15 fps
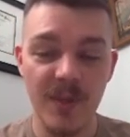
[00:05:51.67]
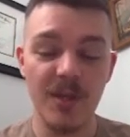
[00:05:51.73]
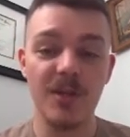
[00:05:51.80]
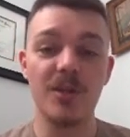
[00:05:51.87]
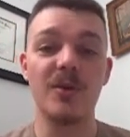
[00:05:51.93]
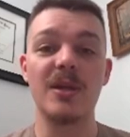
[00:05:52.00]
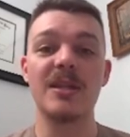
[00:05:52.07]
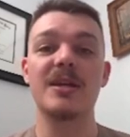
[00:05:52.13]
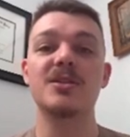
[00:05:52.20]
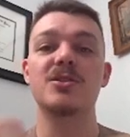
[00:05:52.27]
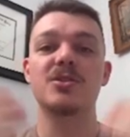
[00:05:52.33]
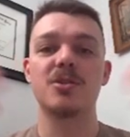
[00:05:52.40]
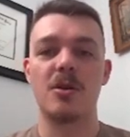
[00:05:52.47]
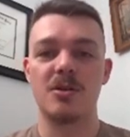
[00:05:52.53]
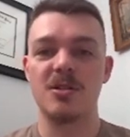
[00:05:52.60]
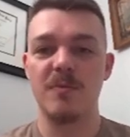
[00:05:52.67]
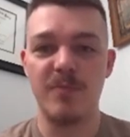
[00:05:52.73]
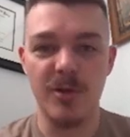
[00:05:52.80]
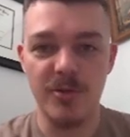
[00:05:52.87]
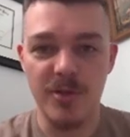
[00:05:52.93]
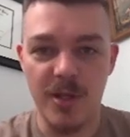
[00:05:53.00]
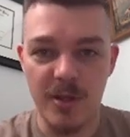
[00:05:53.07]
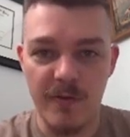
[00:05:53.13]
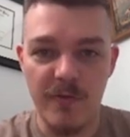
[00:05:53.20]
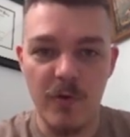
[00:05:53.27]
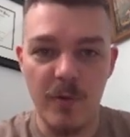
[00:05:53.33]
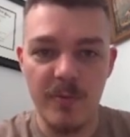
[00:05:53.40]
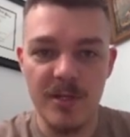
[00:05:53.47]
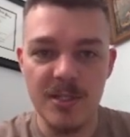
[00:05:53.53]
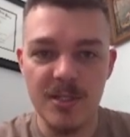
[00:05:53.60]
you can then start to build on the
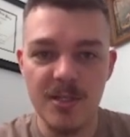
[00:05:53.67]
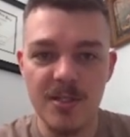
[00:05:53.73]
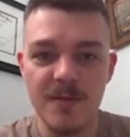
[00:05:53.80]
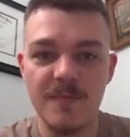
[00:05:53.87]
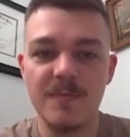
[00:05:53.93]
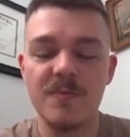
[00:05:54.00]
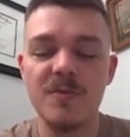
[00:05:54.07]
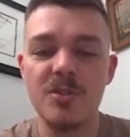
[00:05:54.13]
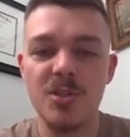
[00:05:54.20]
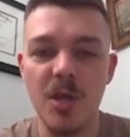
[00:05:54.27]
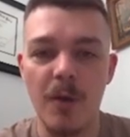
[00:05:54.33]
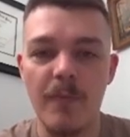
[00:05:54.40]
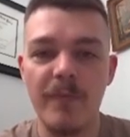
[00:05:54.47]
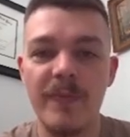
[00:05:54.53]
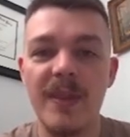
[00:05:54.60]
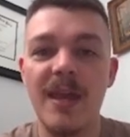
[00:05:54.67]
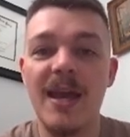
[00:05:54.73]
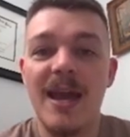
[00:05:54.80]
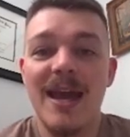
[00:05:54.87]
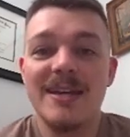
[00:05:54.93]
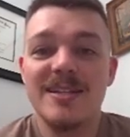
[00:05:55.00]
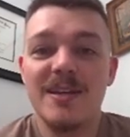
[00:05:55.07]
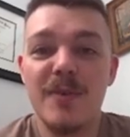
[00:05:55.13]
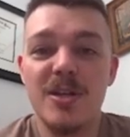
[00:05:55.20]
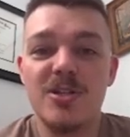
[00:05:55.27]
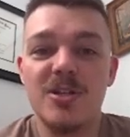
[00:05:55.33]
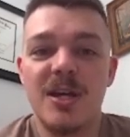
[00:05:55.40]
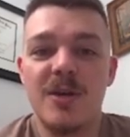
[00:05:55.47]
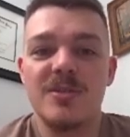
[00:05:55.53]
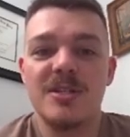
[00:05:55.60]
4 pieces. So, as I
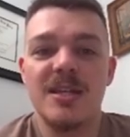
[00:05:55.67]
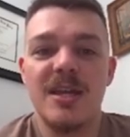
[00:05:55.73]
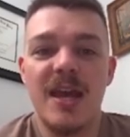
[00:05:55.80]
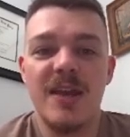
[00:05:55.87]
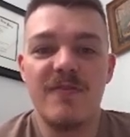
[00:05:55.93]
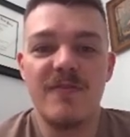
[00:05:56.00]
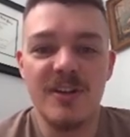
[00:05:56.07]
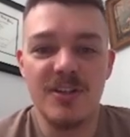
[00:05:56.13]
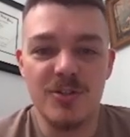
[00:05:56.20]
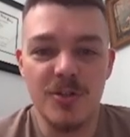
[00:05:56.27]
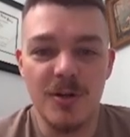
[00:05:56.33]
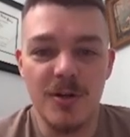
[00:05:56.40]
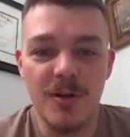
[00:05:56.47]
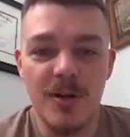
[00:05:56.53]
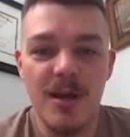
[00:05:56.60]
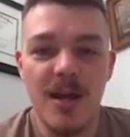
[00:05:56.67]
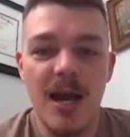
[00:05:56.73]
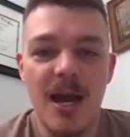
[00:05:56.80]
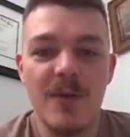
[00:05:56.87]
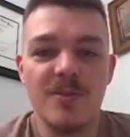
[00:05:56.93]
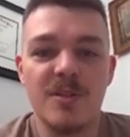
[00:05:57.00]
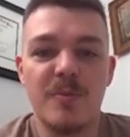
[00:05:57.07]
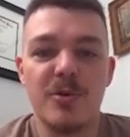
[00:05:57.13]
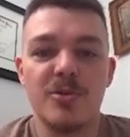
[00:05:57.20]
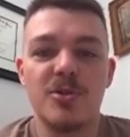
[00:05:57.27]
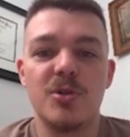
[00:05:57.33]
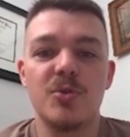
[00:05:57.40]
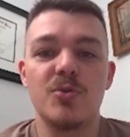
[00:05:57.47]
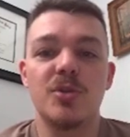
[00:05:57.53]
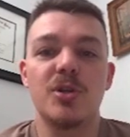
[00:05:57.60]
mentioned, I was the adventurer. I was the person
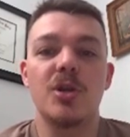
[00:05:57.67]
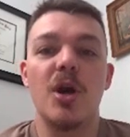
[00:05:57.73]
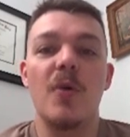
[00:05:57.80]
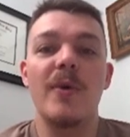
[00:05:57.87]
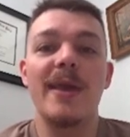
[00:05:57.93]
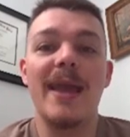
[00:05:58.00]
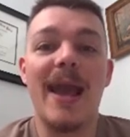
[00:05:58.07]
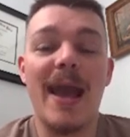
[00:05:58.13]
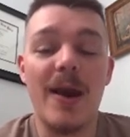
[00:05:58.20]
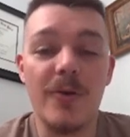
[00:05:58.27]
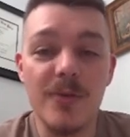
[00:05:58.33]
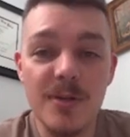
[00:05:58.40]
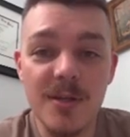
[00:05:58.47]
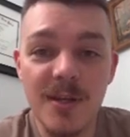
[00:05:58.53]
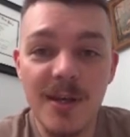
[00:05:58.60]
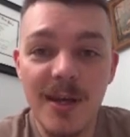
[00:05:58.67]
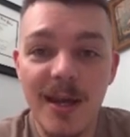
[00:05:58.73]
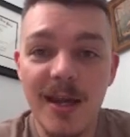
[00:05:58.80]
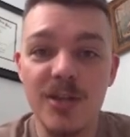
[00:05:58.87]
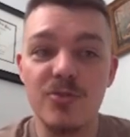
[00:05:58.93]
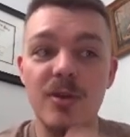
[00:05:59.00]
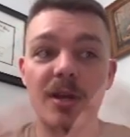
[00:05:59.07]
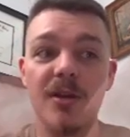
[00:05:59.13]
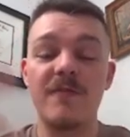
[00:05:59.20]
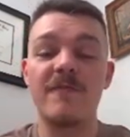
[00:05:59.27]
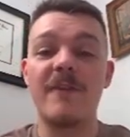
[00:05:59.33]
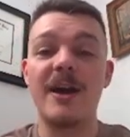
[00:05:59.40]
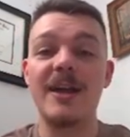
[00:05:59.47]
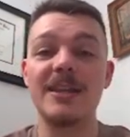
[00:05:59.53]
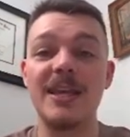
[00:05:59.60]
who's going out and trying to
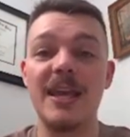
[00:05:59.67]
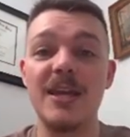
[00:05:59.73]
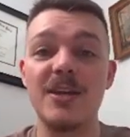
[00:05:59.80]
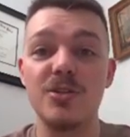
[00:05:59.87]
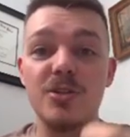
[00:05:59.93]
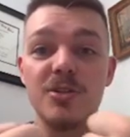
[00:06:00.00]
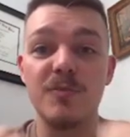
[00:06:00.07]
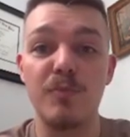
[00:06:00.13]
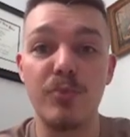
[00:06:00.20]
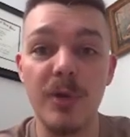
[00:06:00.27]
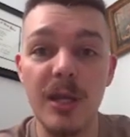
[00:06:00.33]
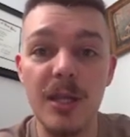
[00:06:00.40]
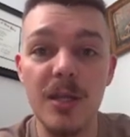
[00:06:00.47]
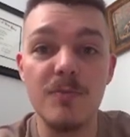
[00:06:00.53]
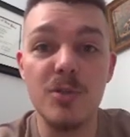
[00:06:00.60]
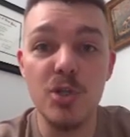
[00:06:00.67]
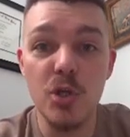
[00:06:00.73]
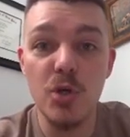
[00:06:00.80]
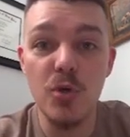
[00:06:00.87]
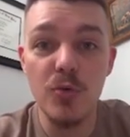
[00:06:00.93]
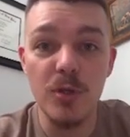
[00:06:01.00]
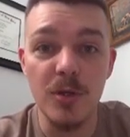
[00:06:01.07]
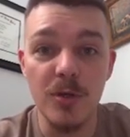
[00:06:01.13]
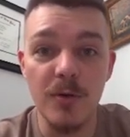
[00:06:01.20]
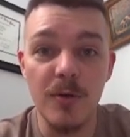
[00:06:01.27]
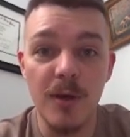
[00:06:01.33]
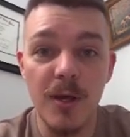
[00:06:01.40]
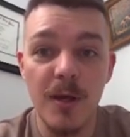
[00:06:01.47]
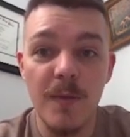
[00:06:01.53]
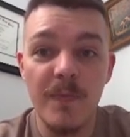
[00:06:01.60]
find the answers and bring them to you
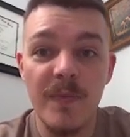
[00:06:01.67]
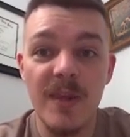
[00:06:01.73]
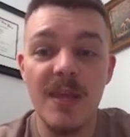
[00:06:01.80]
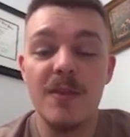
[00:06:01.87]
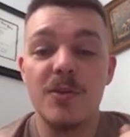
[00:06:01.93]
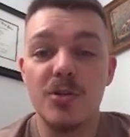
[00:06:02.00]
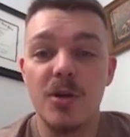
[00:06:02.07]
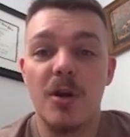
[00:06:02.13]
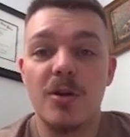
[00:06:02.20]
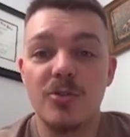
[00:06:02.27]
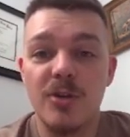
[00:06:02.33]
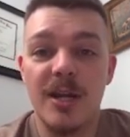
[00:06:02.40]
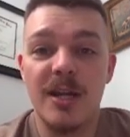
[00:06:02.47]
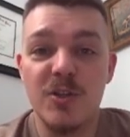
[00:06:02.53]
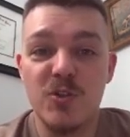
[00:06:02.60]
in the dog training